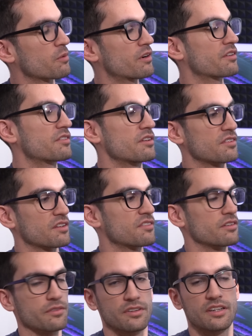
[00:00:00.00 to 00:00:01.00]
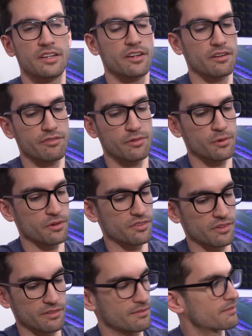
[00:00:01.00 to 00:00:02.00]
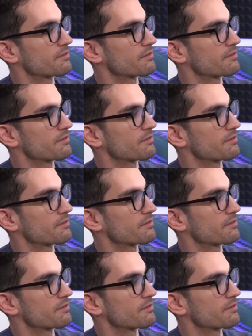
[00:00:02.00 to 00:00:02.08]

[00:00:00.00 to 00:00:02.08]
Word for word: We're also using silver DDR4, so I